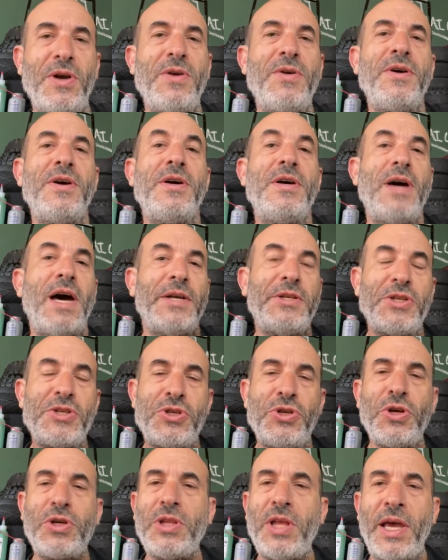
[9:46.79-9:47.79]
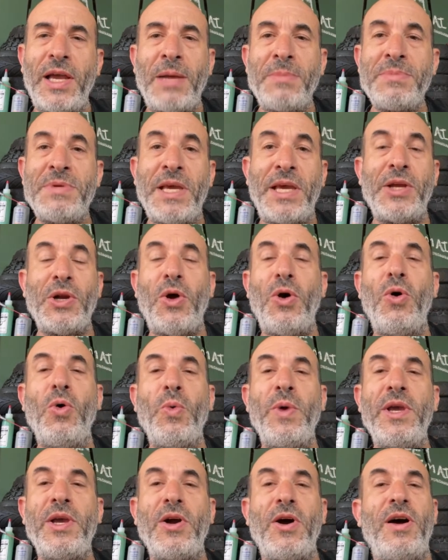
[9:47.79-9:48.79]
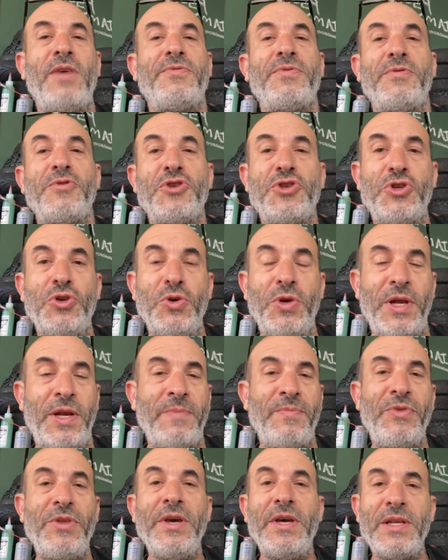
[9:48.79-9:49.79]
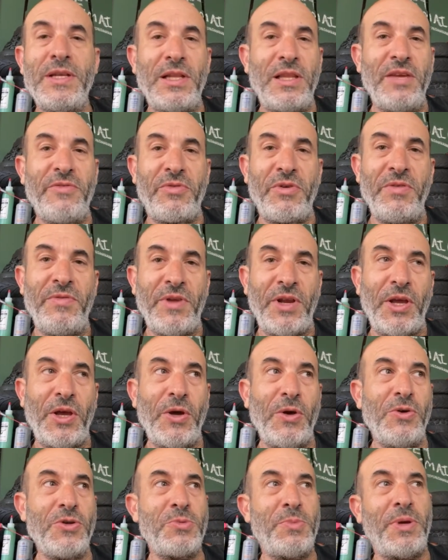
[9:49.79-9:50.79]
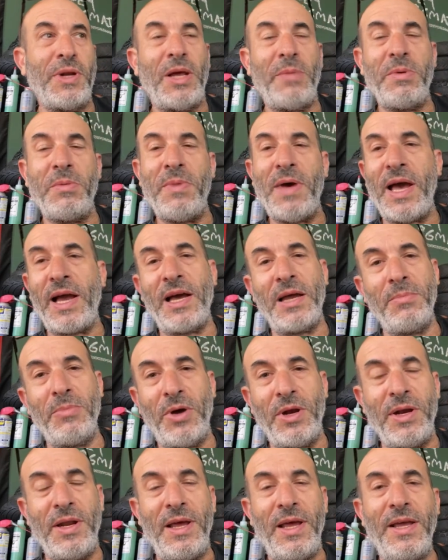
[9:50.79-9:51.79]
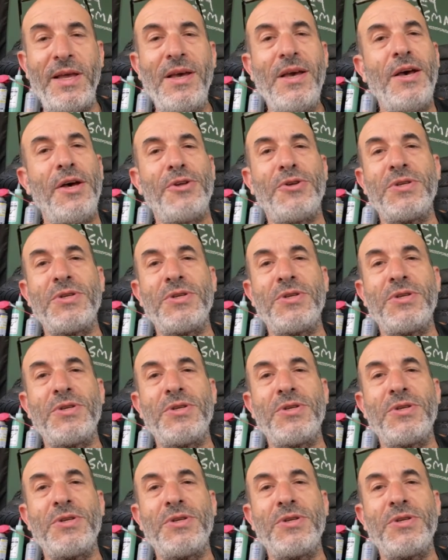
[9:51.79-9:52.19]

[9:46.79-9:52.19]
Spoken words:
So I just took, like, I'm taking a whole week off of shooting delivery videos, but I'll be back on Monday.